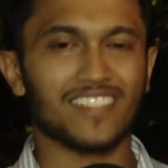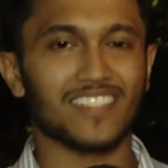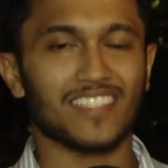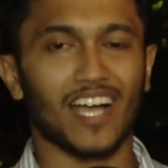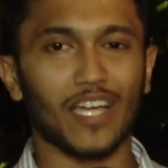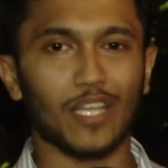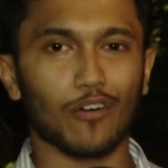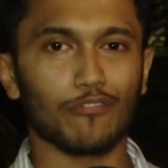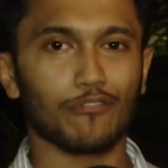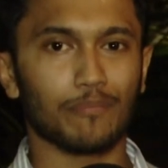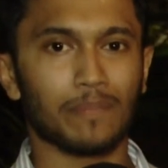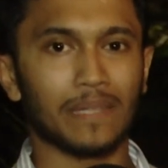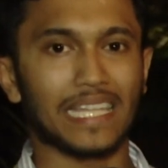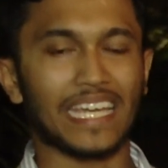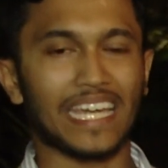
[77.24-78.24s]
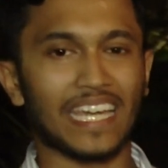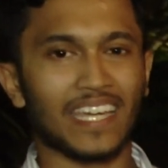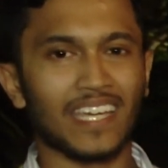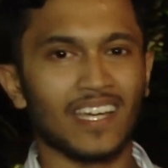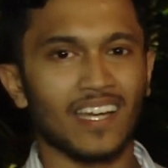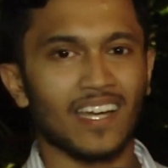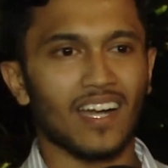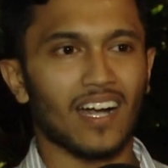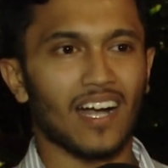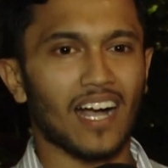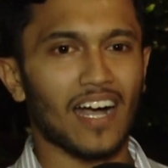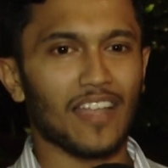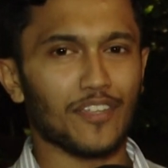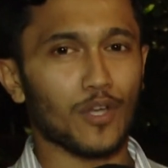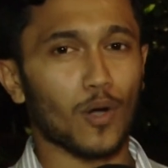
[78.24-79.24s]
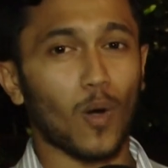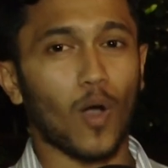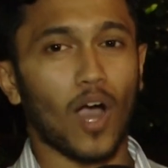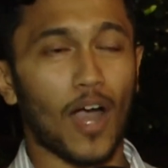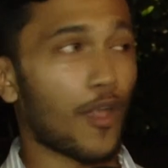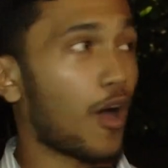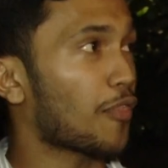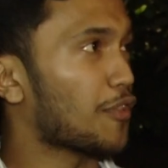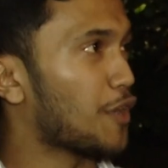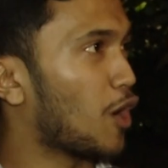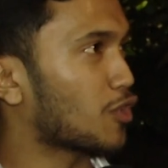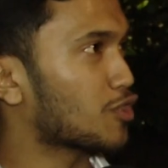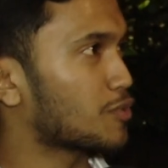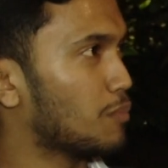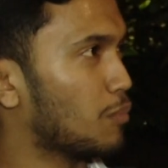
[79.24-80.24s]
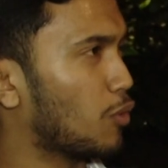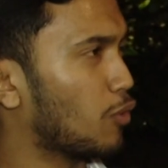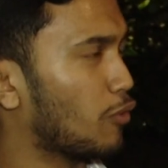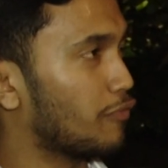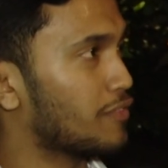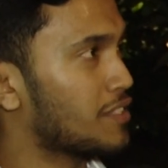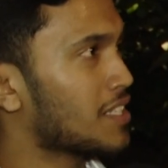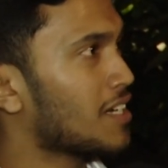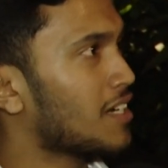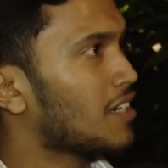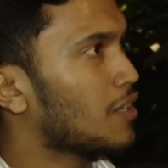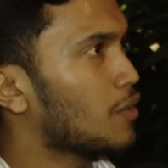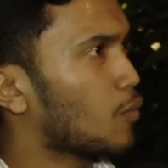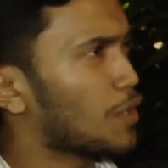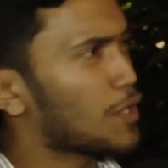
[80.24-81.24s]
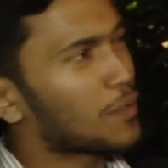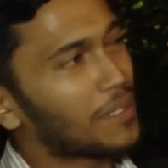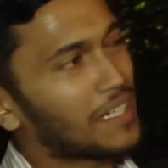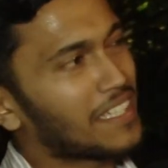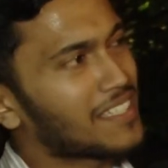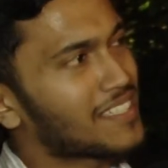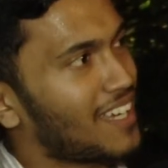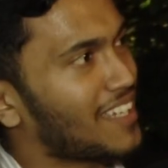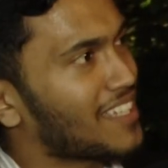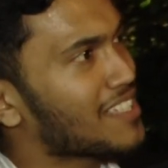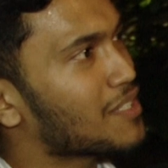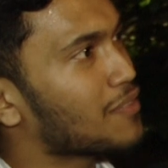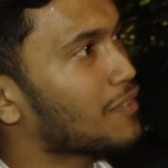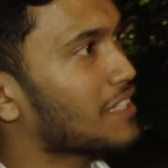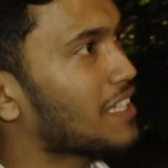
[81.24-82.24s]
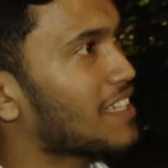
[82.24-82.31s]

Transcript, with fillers: style of play and your unorthodox moves. Were you criticised for